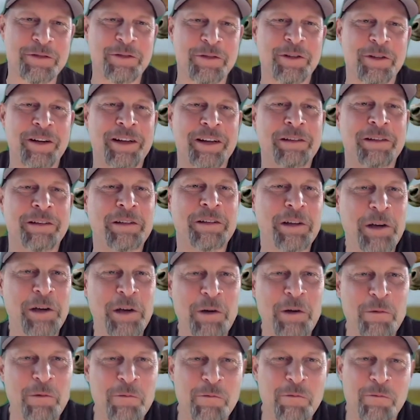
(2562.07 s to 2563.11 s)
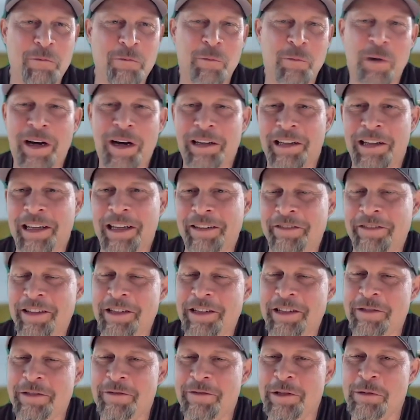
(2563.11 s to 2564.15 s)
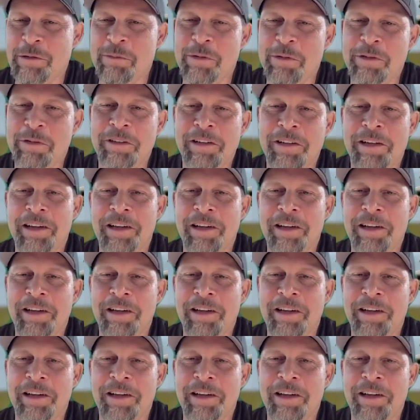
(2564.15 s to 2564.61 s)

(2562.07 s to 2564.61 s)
for any wildlife that is visible.